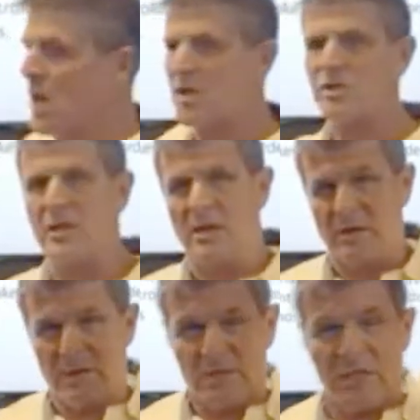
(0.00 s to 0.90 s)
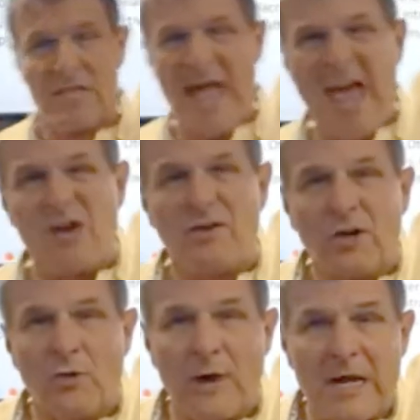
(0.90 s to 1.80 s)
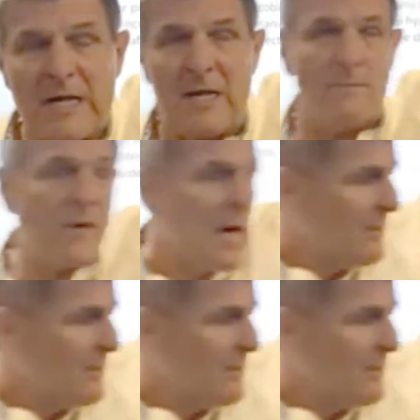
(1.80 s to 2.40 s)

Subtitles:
junction, this is the head of the cranium,